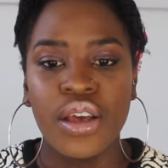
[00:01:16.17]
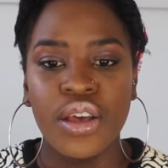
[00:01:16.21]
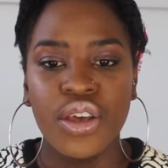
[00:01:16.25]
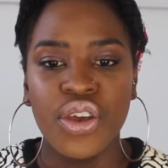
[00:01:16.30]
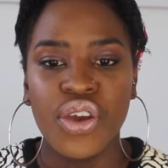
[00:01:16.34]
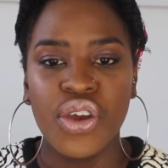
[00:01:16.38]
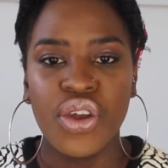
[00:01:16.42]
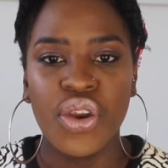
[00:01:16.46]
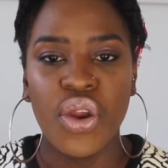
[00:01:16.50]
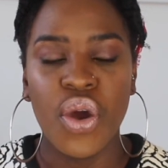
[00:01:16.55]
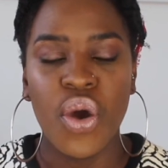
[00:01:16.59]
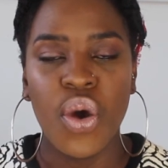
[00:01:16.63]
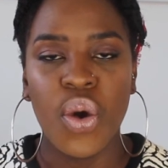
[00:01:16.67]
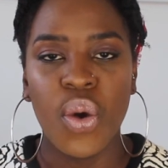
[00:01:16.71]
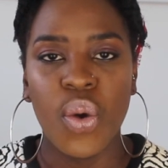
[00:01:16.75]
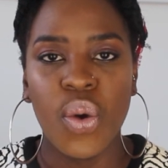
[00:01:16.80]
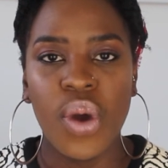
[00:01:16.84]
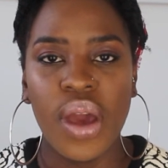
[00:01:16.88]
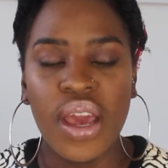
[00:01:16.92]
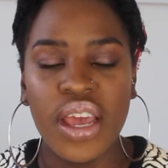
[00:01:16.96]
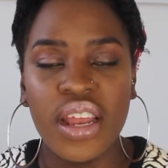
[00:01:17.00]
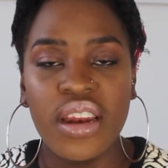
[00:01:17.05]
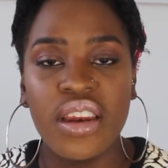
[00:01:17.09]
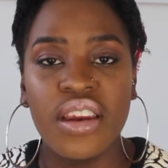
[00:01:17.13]
you know,
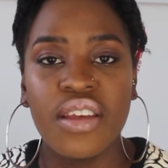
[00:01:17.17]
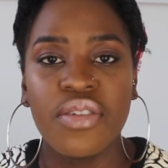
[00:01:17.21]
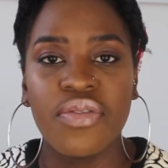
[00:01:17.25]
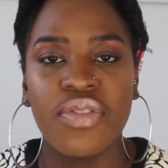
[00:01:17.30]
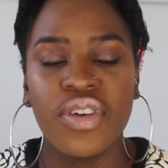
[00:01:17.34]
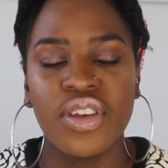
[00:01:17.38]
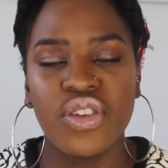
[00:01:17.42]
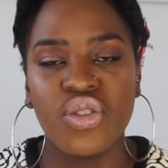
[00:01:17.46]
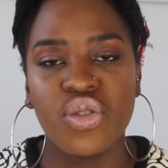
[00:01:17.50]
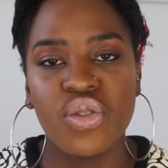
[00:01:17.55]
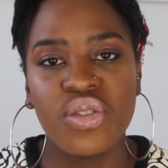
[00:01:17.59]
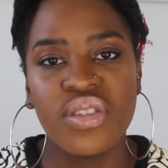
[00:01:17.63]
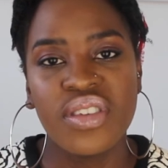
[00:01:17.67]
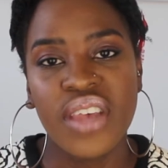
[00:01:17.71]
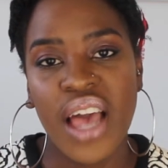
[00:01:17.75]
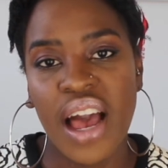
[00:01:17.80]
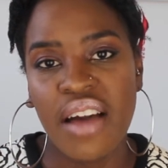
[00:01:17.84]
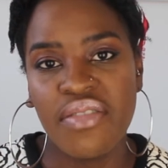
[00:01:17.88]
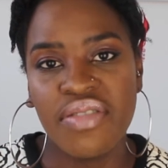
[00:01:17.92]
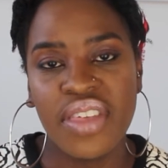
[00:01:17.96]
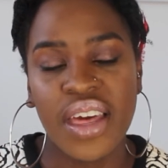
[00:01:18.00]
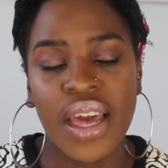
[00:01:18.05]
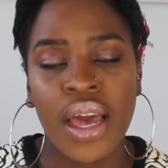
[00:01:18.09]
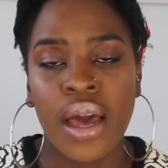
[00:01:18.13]
individuals
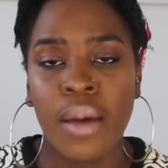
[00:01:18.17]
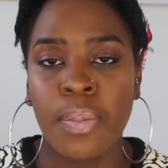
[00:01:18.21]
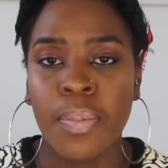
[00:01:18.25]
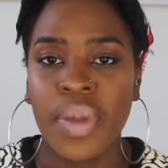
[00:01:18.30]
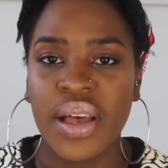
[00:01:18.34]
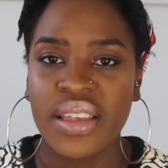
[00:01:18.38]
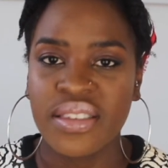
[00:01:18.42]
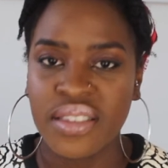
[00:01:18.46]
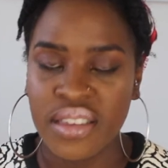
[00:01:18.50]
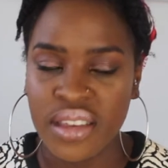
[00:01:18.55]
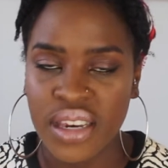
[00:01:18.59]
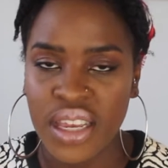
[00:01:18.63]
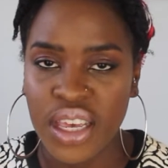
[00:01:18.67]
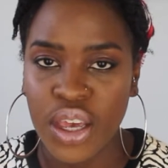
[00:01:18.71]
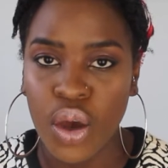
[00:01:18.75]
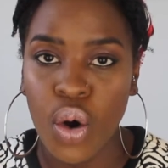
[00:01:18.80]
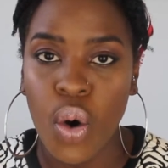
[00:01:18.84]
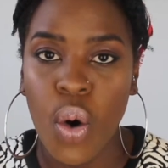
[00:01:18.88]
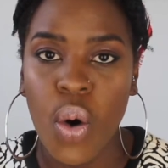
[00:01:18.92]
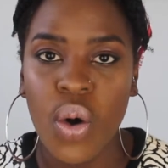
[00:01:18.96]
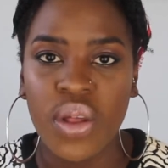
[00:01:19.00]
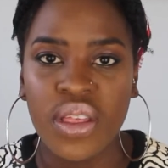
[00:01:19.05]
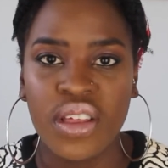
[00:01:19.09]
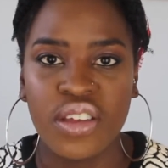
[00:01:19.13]
have the capacity
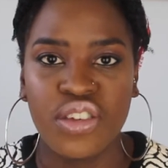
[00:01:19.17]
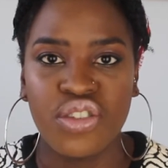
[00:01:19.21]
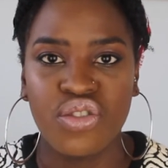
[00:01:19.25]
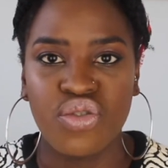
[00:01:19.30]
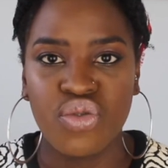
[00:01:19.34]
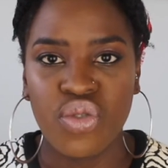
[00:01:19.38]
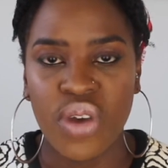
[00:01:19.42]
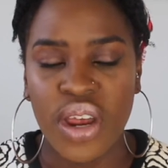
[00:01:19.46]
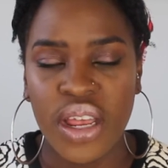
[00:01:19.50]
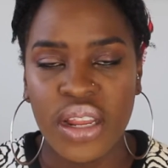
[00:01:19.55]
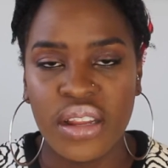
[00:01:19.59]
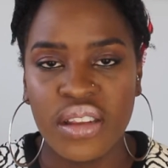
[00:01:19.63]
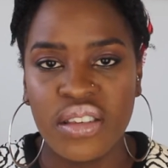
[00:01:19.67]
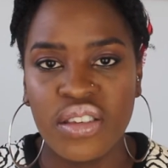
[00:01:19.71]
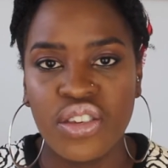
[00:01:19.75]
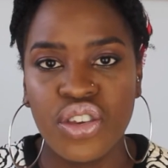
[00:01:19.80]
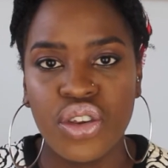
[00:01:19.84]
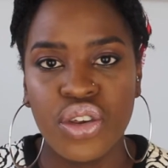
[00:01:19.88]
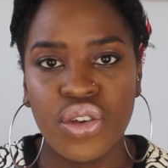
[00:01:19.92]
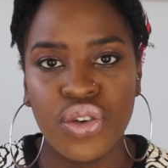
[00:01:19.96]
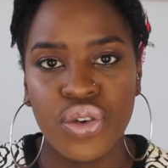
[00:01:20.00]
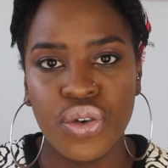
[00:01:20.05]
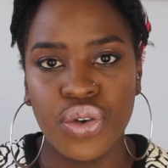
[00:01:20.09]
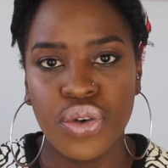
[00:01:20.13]
or the strength
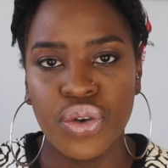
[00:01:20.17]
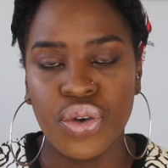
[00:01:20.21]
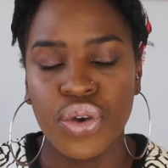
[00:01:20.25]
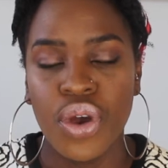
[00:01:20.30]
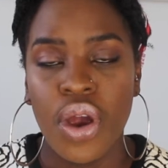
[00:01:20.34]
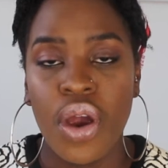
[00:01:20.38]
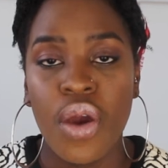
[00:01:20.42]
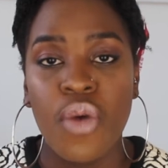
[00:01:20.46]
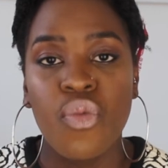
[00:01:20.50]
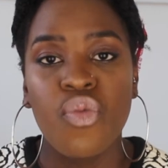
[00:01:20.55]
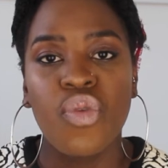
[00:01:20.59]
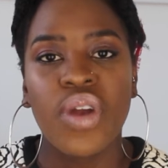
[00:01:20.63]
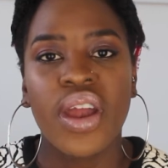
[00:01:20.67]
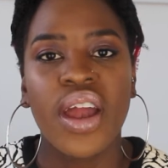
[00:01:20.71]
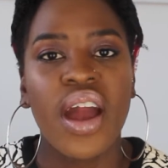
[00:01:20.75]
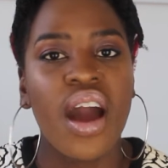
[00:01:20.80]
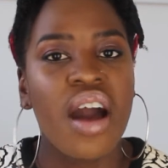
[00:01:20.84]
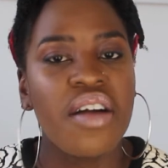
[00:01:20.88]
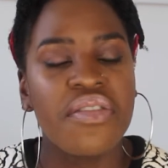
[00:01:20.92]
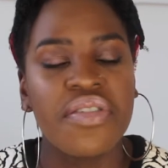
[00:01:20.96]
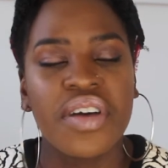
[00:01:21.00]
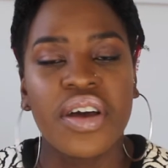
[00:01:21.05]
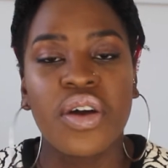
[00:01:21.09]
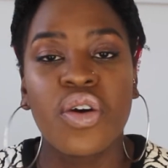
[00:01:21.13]
to
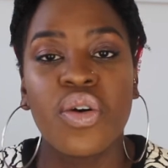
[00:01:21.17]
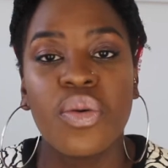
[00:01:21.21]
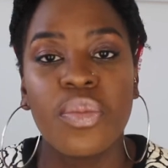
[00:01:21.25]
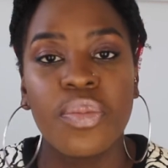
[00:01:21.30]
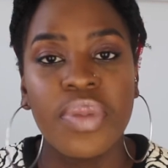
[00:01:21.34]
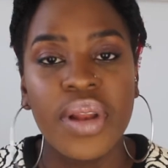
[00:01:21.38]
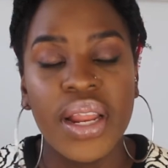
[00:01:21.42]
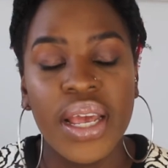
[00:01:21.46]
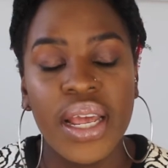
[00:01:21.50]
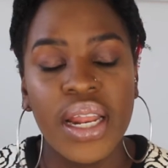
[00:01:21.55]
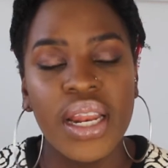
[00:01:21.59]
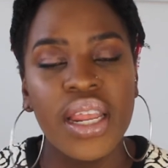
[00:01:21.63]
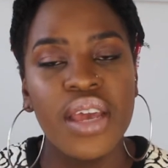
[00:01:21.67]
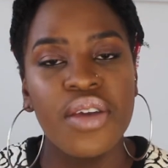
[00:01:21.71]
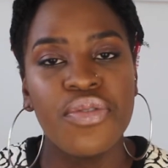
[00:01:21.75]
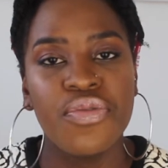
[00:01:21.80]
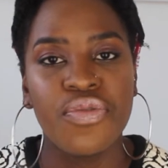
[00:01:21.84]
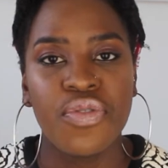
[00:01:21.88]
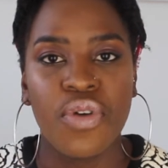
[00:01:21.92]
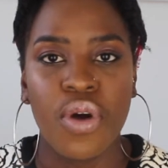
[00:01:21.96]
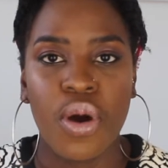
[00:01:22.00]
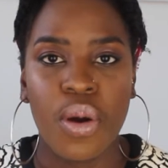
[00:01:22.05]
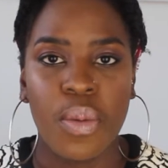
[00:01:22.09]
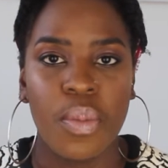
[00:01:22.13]
recover completely
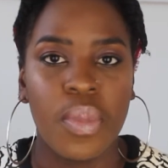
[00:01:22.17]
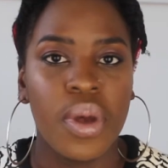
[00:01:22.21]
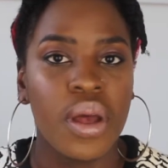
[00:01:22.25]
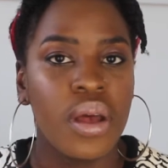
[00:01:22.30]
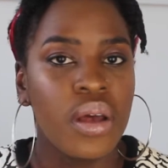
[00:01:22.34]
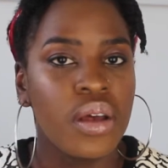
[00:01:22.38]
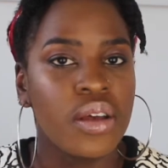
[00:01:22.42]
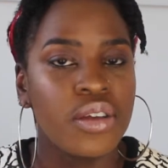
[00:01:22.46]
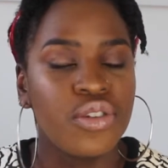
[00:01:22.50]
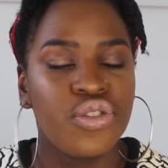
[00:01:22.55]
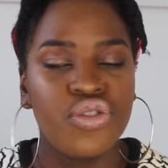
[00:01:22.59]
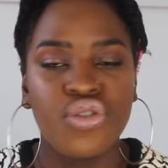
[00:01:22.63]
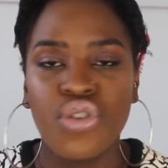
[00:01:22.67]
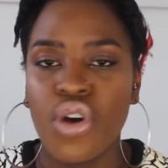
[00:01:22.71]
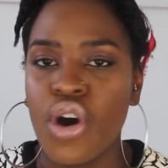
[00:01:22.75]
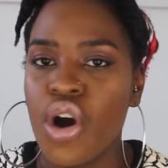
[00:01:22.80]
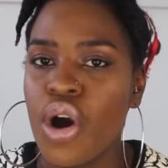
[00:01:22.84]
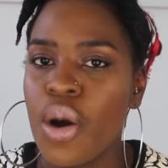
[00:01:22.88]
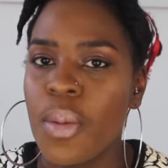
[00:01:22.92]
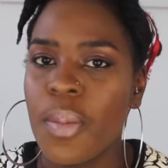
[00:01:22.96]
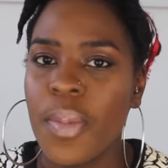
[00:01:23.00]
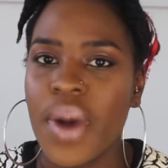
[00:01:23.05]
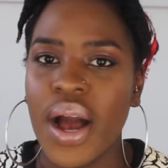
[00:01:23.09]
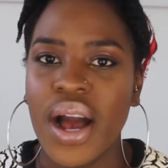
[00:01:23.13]
from
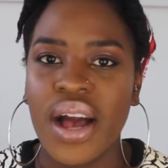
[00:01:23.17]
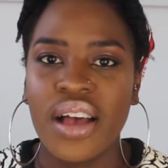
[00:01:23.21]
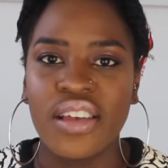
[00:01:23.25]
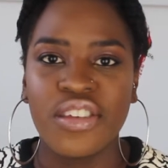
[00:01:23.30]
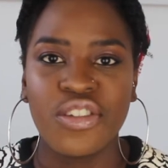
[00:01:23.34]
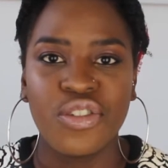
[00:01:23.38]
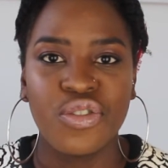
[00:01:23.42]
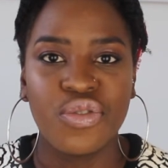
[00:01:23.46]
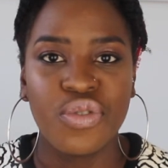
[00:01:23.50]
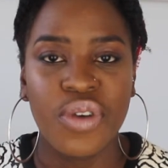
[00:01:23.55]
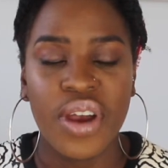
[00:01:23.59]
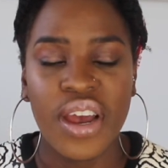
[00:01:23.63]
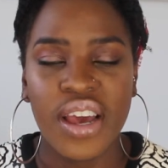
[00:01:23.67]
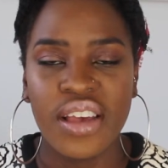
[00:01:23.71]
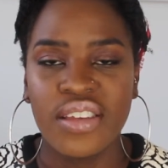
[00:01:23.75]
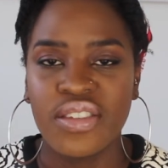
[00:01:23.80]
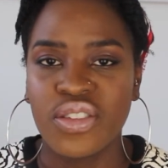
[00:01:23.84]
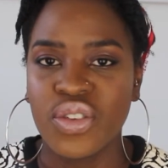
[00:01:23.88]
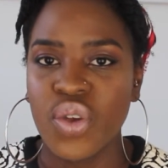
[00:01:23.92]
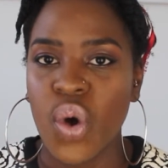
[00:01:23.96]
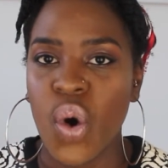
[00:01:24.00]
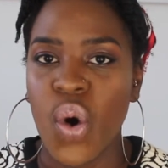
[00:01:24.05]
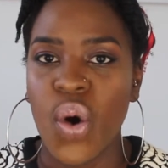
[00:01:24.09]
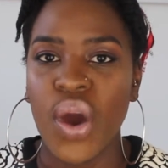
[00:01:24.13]
trauma,
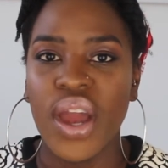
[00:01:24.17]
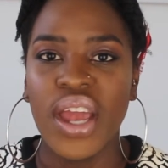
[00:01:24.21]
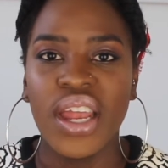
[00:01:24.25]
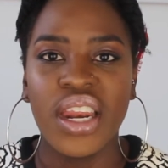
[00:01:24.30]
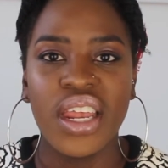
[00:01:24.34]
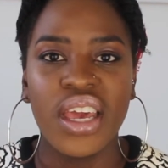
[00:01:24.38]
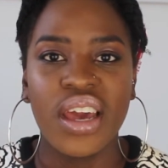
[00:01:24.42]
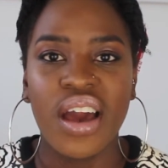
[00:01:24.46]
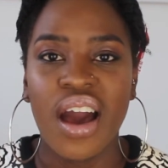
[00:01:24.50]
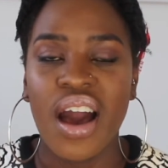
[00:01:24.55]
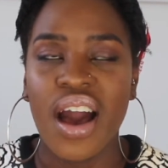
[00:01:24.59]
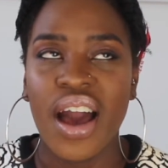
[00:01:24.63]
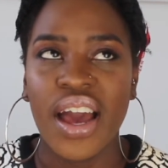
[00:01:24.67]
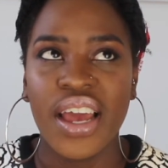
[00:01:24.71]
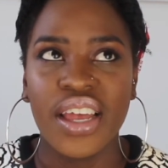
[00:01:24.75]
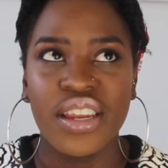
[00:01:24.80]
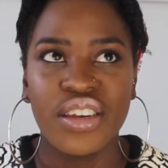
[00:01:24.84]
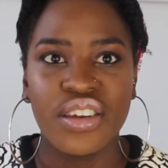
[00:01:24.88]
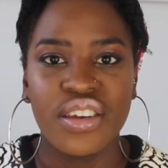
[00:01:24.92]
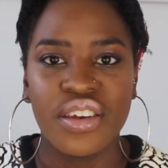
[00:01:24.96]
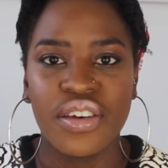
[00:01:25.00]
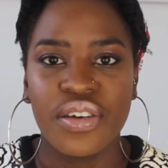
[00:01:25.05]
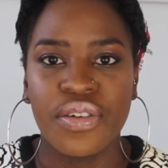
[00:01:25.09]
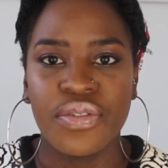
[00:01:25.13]
stress, or any
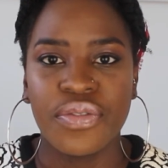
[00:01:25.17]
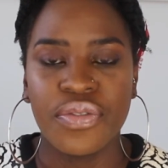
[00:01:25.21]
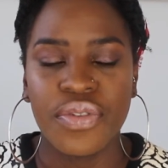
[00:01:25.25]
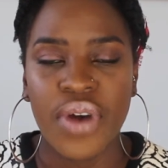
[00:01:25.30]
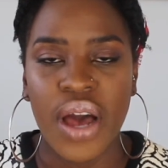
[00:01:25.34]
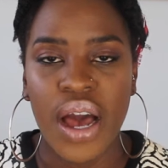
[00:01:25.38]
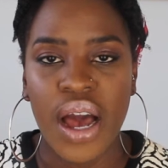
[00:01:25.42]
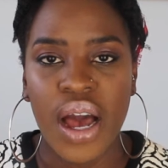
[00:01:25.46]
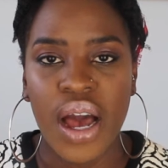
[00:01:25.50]
kind of